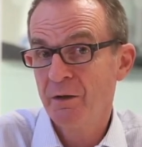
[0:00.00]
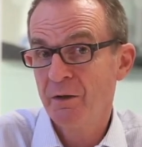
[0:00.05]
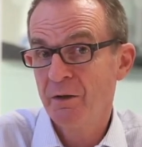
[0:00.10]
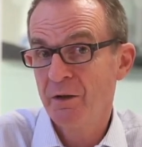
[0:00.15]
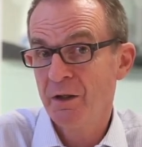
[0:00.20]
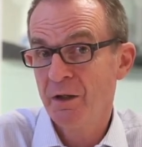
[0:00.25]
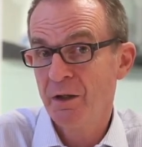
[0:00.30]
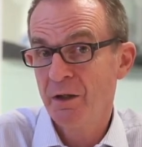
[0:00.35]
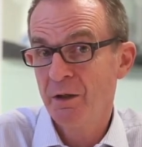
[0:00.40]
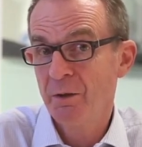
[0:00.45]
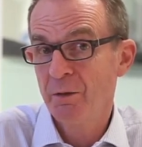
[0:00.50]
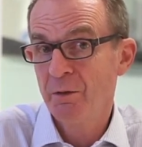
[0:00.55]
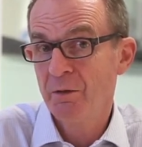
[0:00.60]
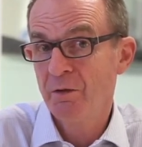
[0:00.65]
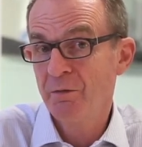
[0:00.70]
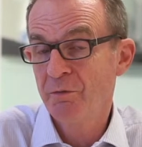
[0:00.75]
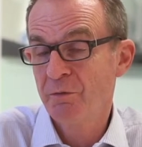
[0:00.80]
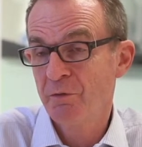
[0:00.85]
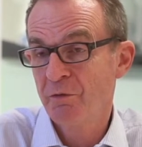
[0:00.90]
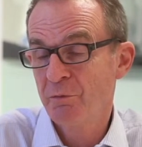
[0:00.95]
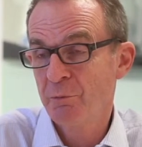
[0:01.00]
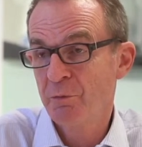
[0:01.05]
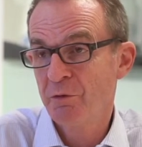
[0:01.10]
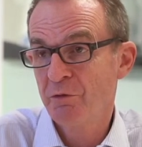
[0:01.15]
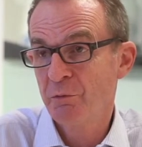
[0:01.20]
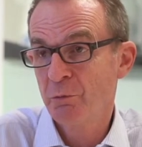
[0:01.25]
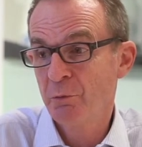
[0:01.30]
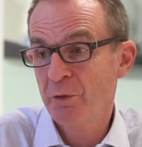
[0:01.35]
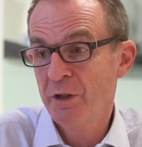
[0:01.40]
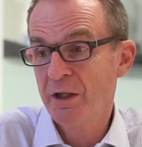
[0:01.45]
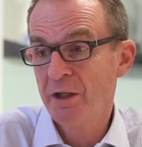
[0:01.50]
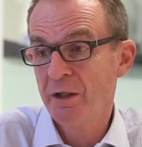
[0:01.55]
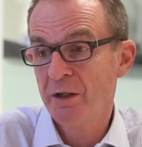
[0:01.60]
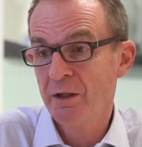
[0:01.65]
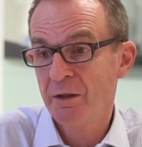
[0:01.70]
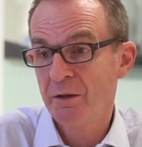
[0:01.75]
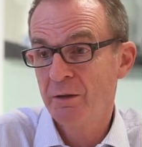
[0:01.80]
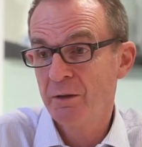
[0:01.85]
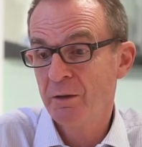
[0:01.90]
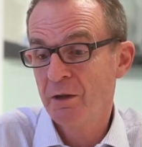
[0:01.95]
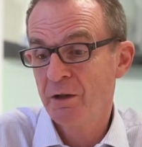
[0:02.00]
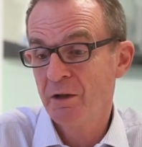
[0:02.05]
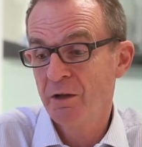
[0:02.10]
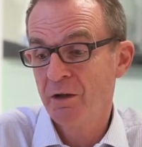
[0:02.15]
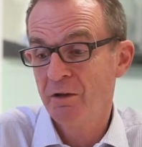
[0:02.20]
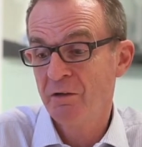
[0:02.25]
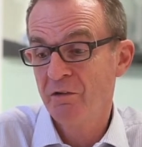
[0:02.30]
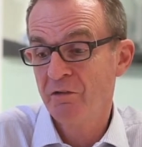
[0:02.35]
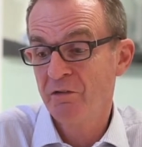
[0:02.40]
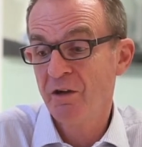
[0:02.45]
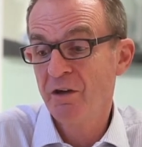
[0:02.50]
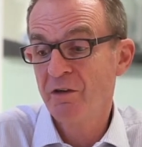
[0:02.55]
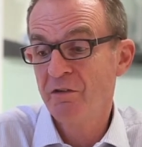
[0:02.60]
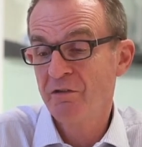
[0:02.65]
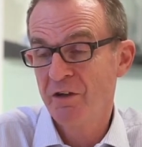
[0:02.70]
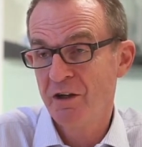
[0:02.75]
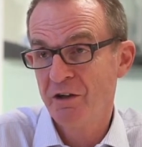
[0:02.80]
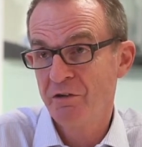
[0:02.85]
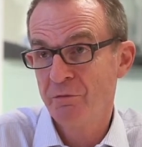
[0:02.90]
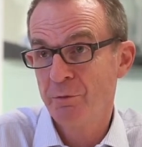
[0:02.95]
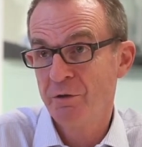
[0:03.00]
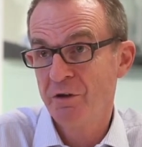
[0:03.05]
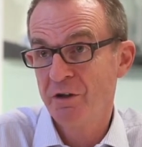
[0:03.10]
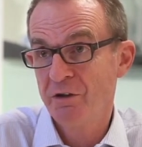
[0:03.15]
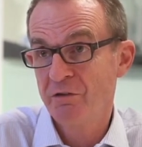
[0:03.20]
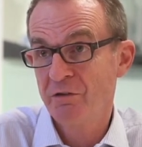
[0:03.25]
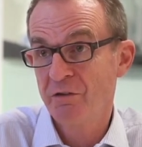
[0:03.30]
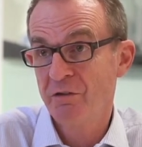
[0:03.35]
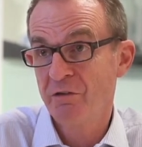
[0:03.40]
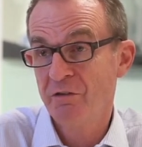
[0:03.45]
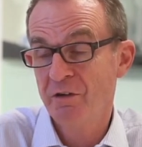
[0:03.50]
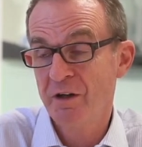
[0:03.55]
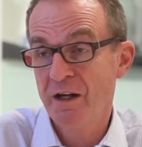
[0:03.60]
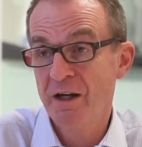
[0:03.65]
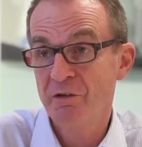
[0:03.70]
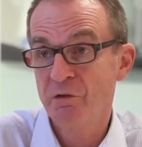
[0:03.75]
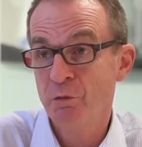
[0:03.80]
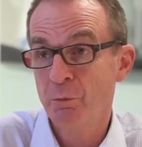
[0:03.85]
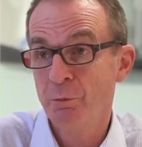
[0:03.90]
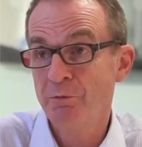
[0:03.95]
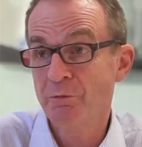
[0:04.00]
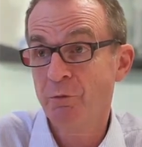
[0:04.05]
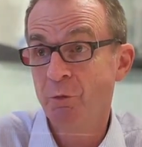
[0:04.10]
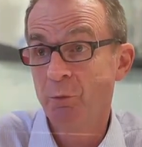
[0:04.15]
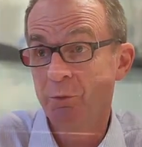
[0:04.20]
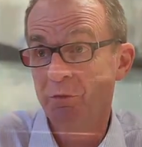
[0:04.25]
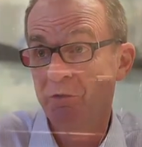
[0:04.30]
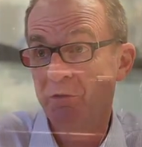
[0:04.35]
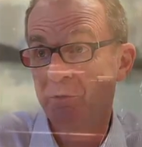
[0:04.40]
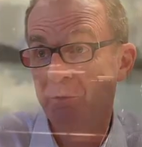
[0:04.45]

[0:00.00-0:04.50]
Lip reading: the difference between the design stage predictions and actual performance